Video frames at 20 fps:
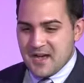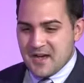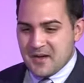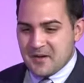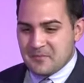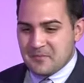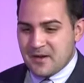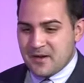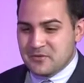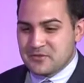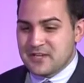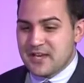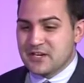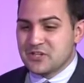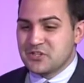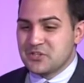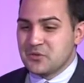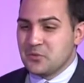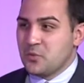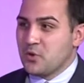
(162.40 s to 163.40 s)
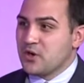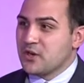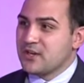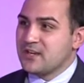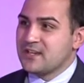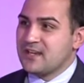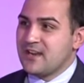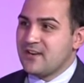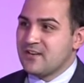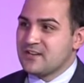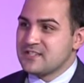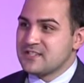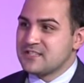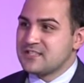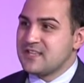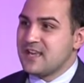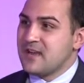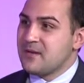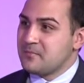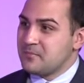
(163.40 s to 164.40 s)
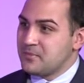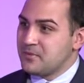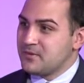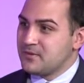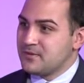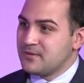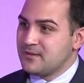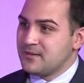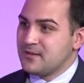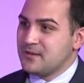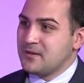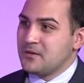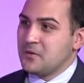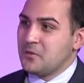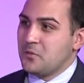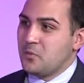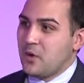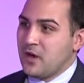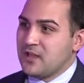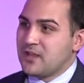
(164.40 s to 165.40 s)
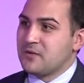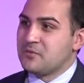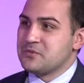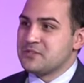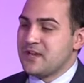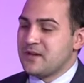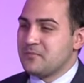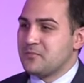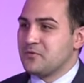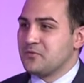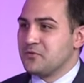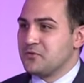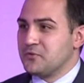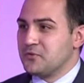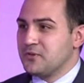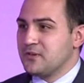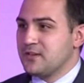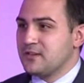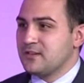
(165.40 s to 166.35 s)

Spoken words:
I was actually working there as a temp while I was at Baruch.